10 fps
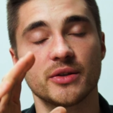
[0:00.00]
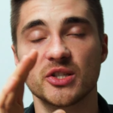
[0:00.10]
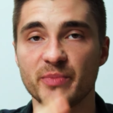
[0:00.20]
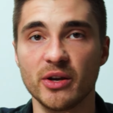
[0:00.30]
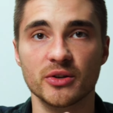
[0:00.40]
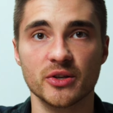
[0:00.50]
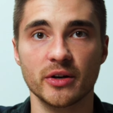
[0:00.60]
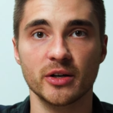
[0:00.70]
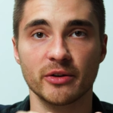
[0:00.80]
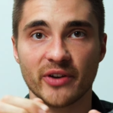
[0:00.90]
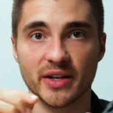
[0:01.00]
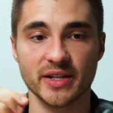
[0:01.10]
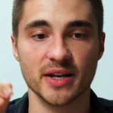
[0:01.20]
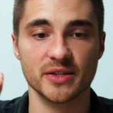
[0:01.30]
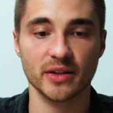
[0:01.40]
the speakers on it are
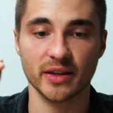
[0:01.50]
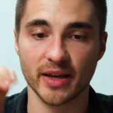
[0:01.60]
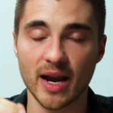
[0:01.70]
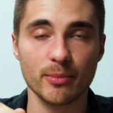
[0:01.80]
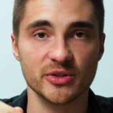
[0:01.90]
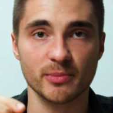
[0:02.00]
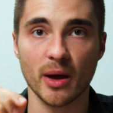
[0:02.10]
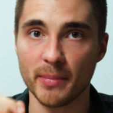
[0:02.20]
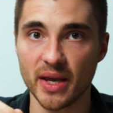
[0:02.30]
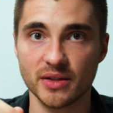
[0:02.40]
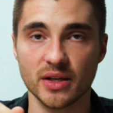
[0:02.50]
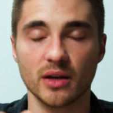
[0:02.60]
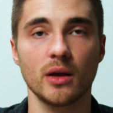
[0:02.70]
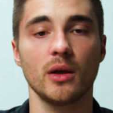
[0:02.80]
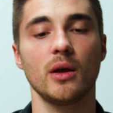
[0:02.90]
fantastic, the camera's amazing.
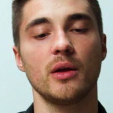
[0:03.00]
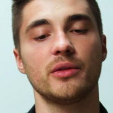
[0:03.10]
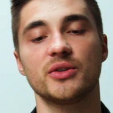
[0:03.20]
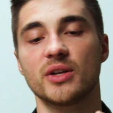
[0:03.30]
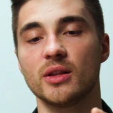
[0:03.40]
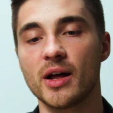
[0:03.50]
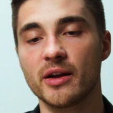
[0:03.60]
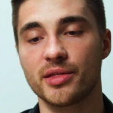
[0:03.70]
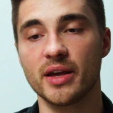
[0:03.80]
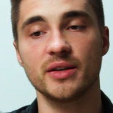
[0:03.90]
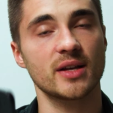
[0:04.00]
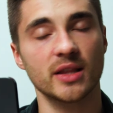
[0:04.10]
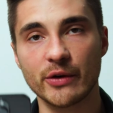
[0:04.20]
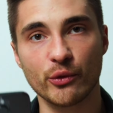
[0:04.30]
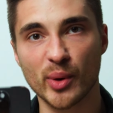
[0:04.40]
There's a lot of things to
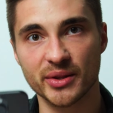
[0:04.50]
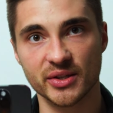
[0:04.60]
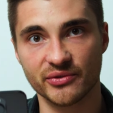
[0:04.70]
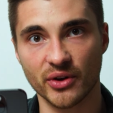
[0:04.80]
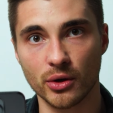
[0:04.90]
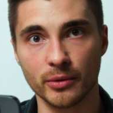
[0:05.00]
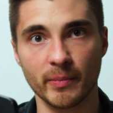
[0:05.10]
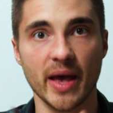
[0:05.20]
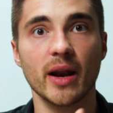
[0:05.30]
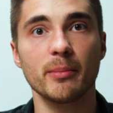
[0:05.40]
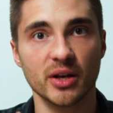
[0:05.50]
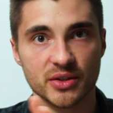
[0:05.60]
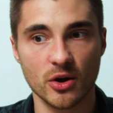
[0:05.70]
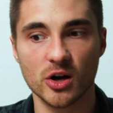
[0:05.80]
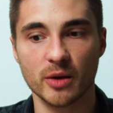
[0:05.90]
love about this phone, and I'm gonna
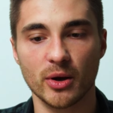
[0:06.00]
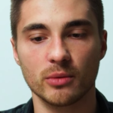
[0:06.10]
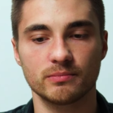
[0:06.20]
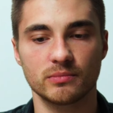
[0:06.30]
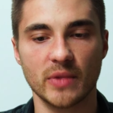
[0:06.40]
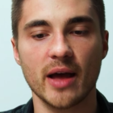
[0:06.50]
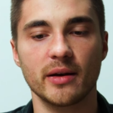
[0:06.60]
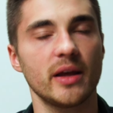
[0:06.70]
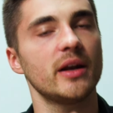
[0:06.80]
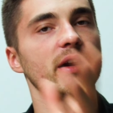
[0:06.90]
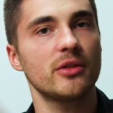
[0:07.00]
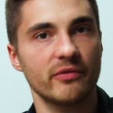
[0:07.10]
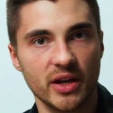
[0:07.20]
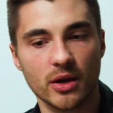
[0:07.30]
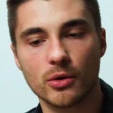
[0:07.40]
talk about that in another
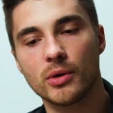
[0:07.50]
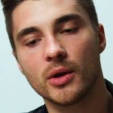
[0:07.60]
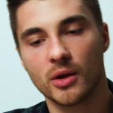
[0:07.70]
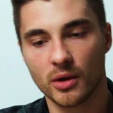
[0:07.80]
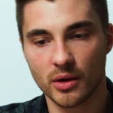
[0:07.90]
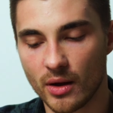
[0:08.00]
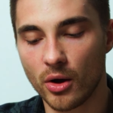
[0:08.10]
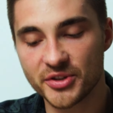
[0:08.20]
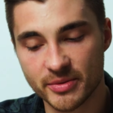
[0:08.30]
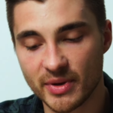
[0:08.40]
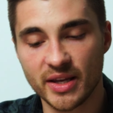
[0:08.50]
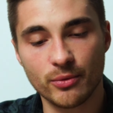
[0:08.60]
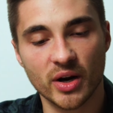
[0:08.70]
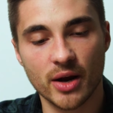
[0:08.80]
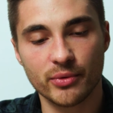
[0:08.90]
video. Ultimately,
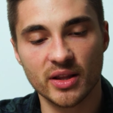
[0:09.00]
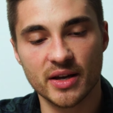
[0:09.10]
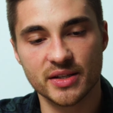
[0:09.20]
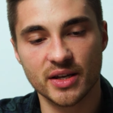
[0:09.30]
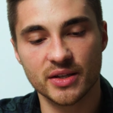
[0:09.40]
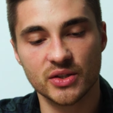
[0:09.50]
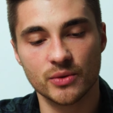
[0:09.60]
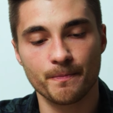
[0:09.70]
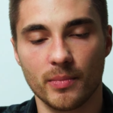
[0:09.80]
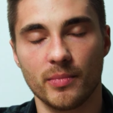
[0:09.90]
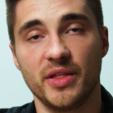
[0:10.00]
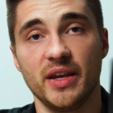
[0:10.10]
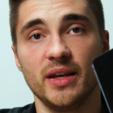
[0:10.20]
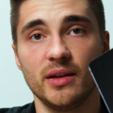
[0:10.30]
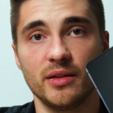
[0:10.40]
what I realized is
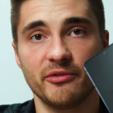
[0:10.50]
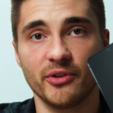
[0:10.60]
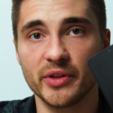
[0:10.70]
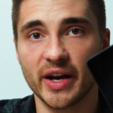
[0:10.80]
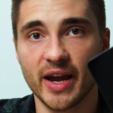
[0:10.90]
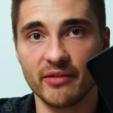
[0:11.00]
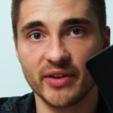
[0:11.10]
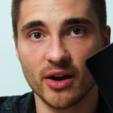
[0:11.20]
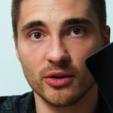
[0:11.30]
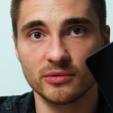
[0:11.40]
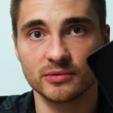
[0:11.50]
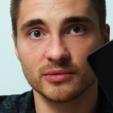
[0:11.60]
the phone that I have now